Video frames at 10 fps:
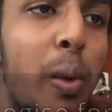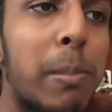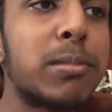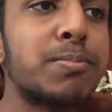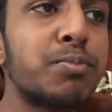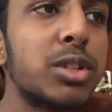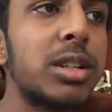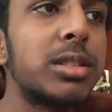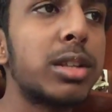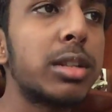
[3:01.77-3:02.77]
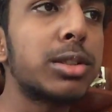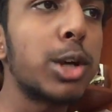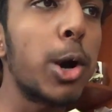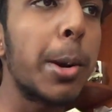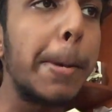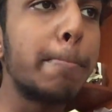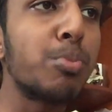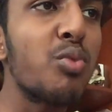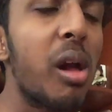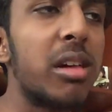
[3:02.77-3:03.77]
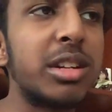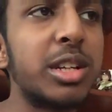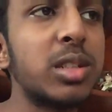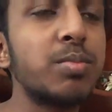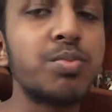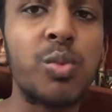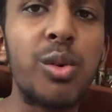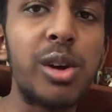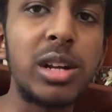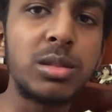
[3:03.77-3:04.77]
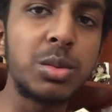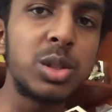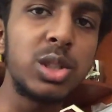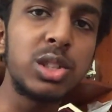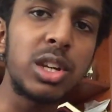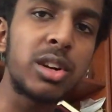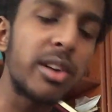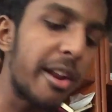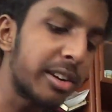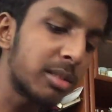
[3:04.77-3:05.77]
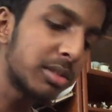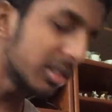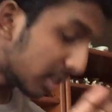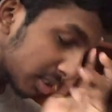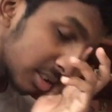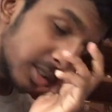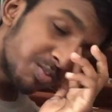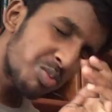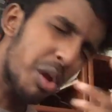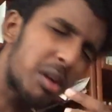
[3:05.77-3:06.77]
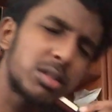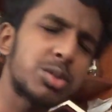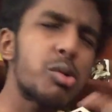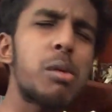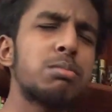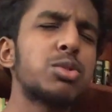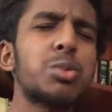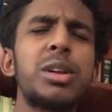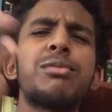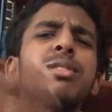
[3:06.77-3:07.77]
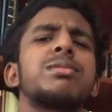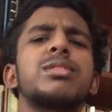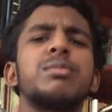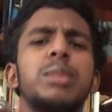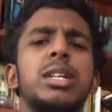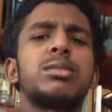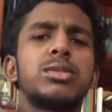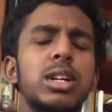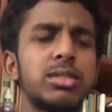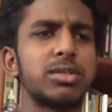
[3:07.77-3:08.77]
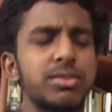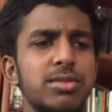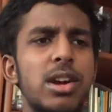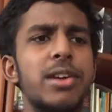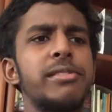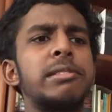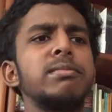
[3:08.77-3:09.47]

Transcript: going to test out a date, right? So we're going to take a random date. Let's say 25th of May, 2005.